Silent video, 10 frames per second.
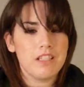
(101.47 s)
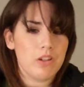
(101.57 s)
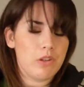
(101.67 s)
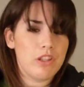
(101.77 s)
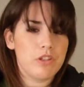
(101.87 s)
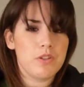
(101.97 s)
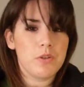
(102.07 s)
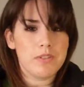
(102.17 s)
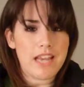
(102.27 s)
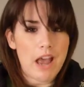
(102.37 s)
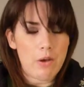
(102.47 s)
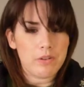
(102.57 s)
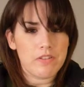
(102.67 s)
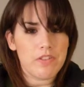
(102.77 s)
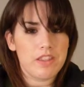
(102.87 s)
he looked so down
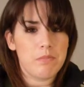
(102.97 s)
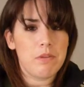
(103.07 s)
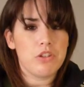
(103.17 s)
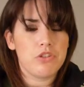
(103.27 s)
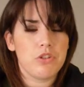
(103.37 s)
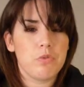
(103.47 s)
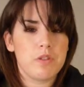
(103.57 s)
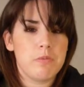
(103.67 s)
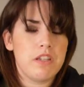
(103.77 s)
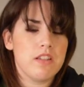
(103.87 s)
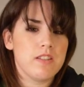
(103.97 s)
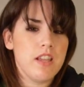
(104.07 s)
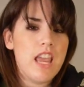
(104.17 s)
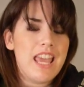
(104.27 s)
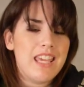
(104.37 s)
in the picture was because
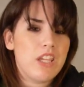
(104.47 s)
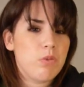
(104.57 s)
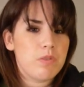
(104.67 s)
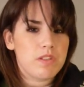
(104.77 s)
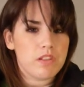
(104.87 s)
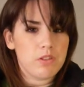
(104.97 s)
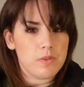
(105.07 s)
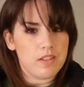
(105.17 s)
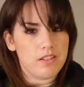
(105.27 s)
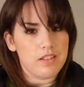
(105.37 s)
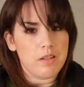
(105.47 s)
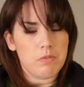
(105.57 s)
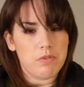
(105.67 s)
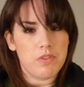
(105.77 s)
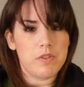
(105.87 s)
he was losing some
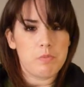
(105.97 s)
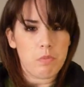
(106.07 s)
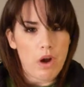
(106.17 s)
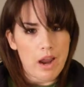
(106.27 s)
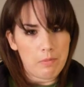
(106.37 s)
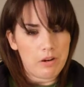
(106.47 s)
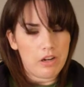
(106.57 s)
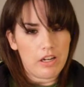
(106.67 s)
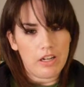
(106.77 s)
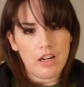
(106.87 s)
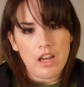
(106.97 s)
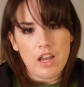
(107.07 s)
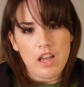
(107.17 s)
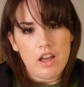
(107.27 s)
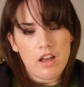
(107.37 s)
of his primary
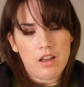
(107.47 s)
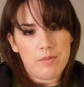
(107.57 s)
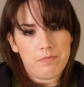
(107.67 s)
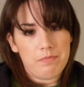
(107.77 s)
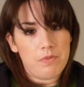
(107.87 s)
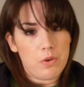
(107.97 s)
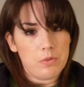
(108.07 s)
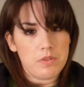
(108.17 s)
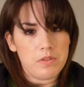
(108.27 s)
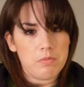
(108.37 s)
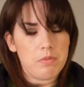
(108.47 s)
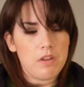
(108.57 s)
votes.